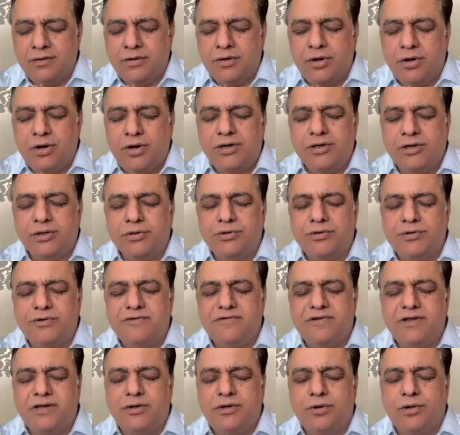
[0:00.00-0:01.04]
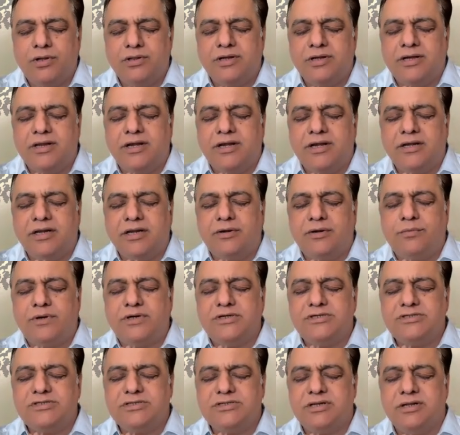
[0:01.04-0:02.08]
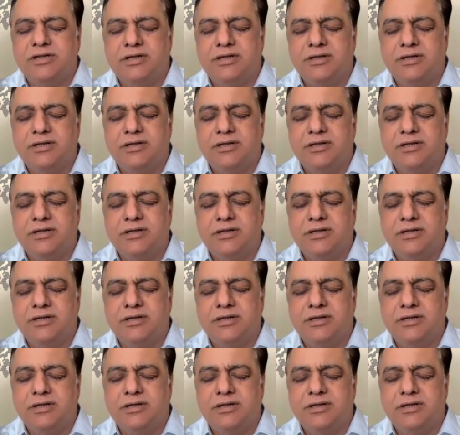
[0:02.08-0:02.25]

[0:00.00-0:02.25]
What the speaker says: God, Guruji, and all the great ones,